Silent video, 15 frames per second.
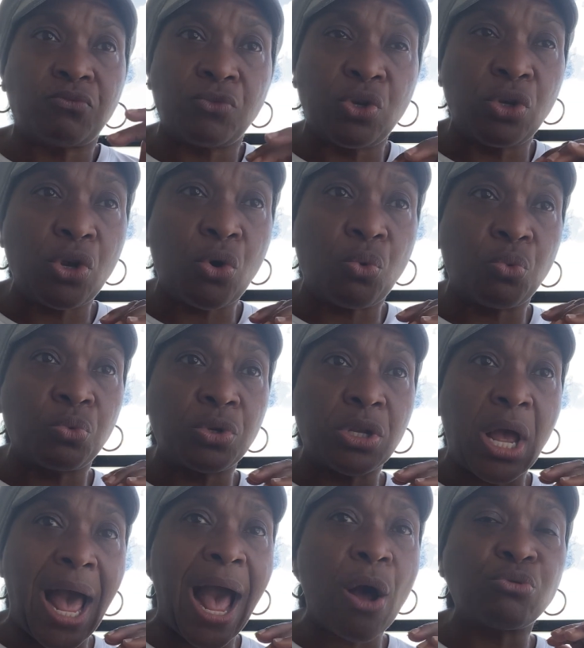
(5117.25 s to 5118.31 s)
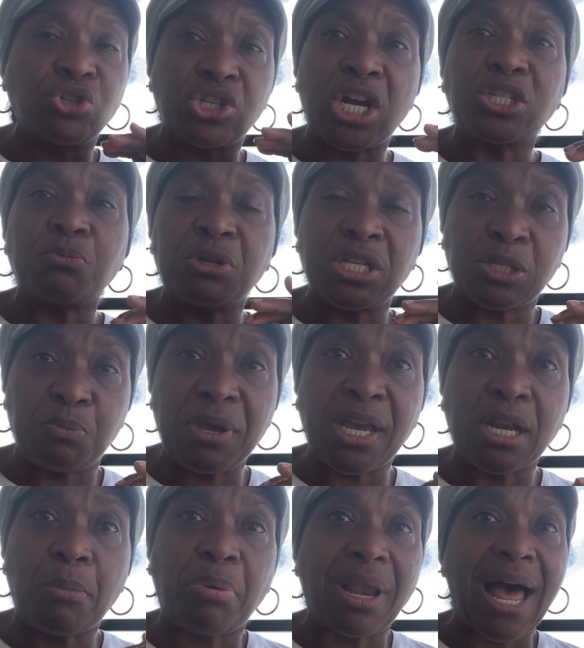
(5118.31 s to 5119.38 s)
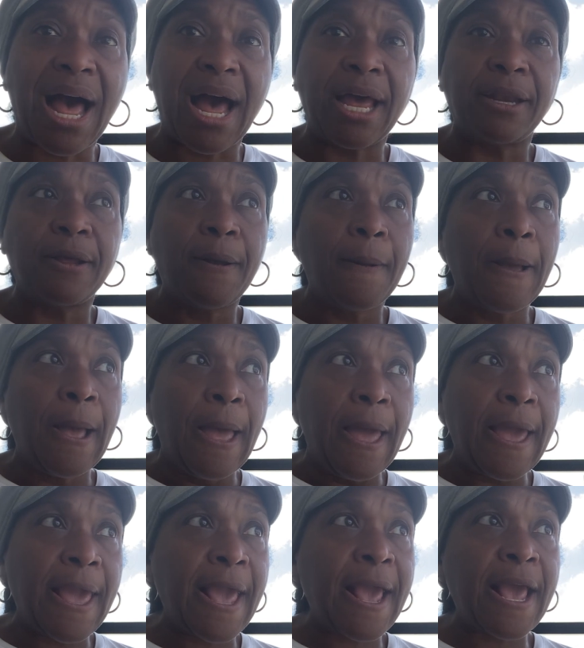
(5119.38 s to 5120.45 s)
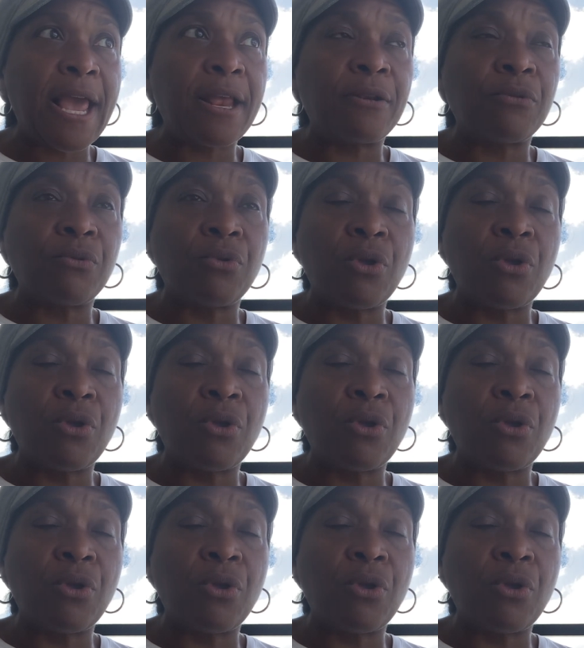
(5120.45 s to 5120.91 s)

you know, how judgment is being applied and,